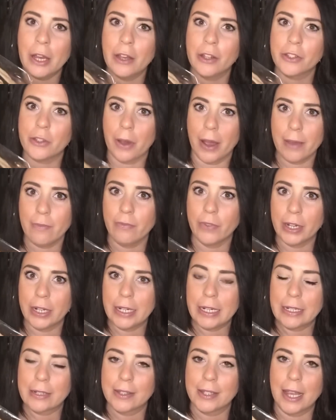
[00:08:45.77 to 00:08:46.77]
So I'm
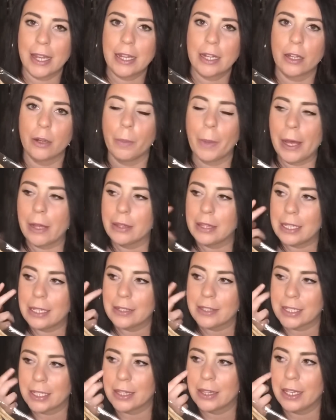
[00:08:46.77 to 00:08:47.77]
very excited about
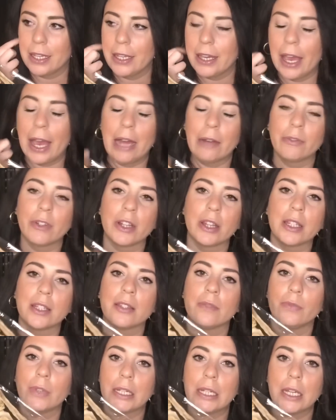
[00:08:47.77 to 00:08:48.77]
these. I think after
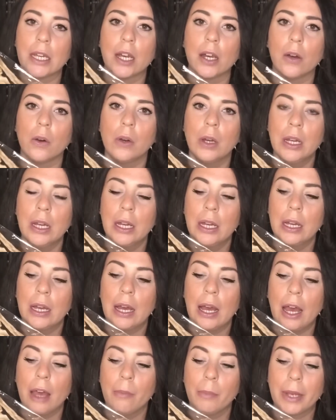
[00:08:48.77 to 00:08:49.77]
this video,
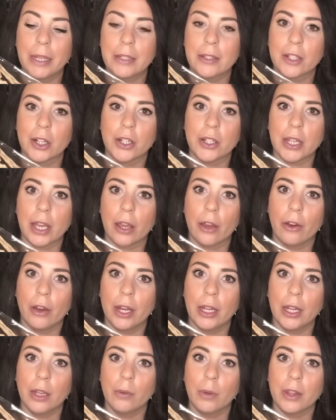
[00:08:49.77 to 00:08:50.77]
I might start
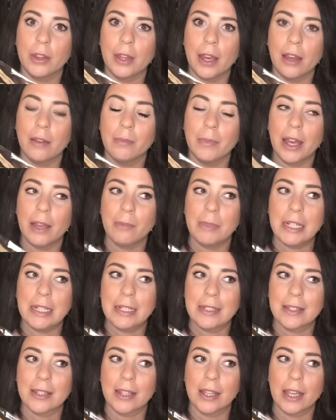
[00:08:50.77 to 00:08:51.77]
decorating with them. I mean,
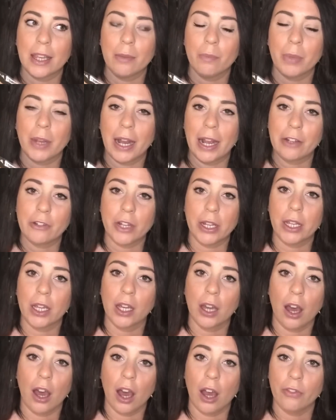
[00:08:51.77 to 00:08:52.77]
it's late, but I drank a
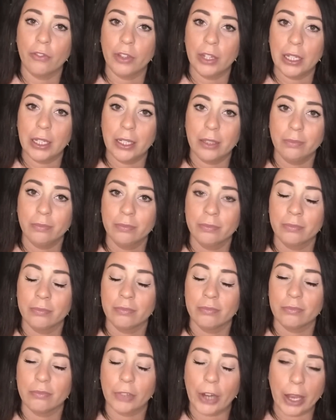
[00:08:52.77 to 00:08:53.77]
coffee
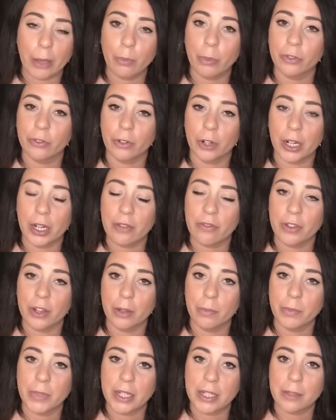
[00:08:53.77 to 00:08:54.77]
right before I
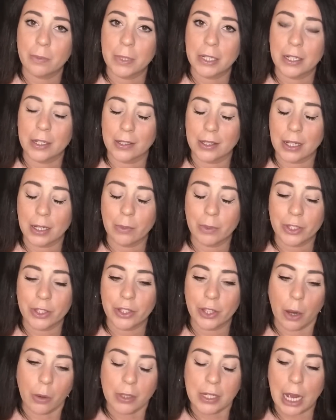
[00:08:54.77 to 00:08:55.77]
filmed this because I was
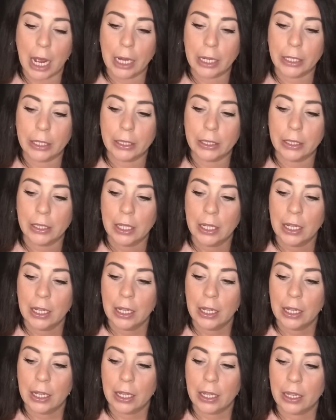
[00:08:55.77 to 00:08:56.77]
so tired.
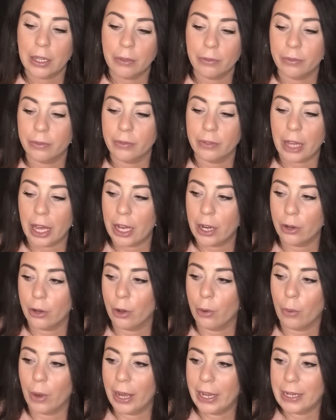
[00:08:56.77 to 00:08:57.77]
I don't
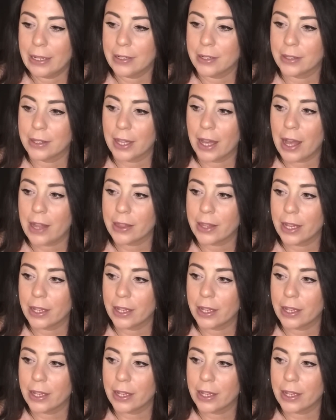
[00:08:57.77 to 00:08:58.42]
know why I did that.